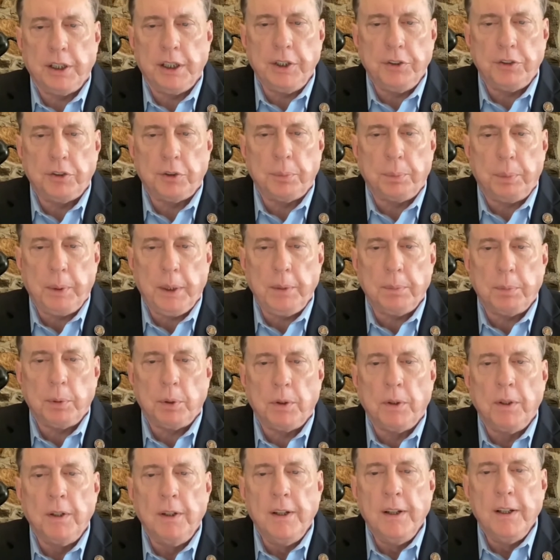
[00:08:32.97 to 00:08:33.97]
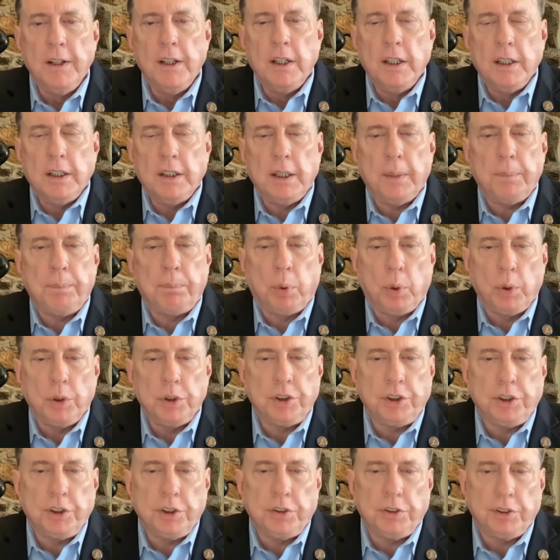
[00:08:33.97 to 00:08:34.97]
These are people that
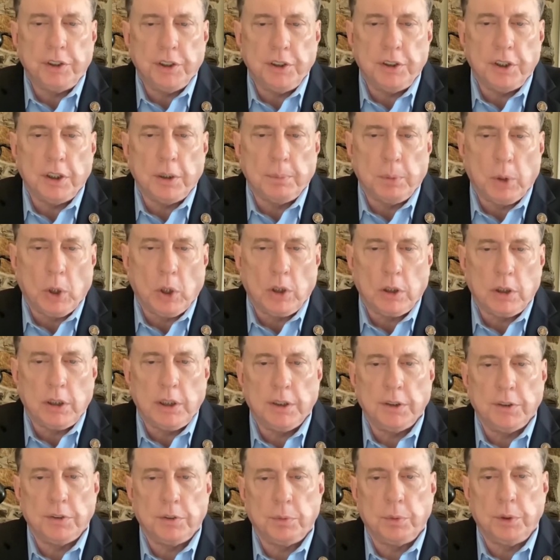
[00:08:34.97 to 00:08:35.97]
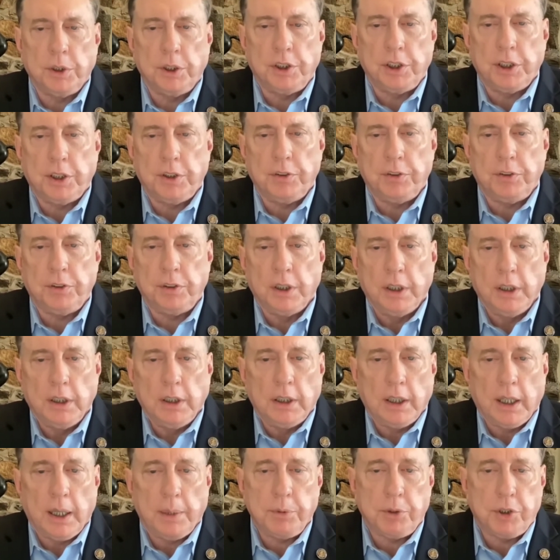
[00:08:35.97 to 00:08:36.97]
pushed us into the Balkans, which is,
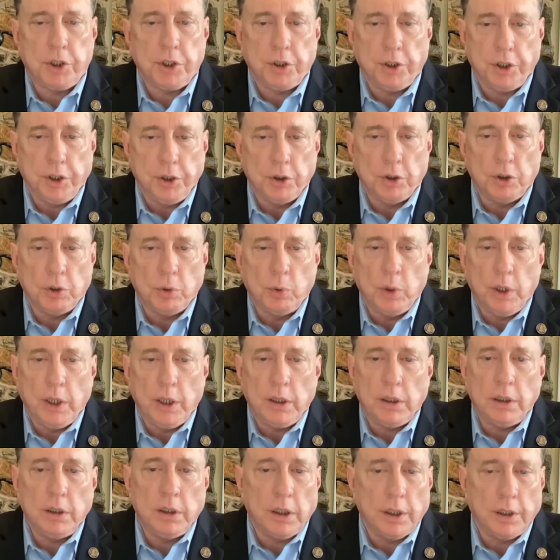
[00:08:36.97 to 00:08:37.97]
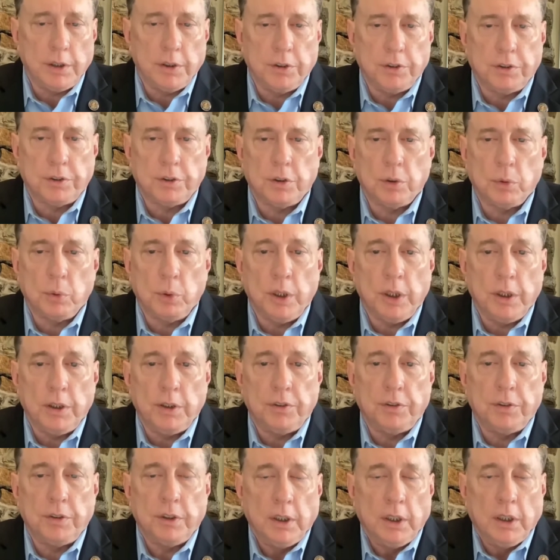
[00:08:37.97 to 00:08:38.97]
I'm sure you're aware and others are aware,
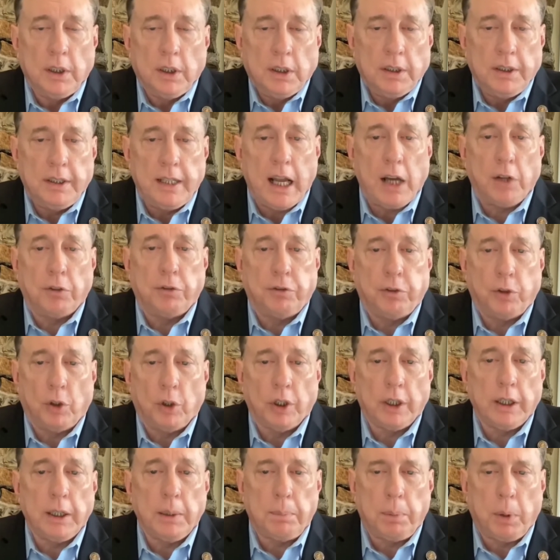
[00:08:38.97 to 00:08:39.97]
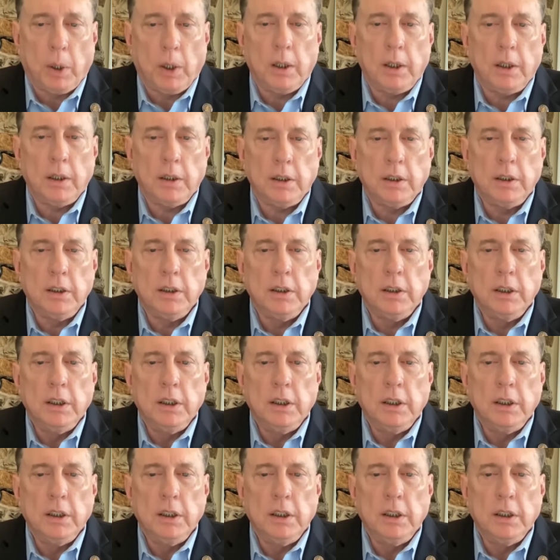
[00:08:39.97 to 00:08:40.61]
is now falling apart.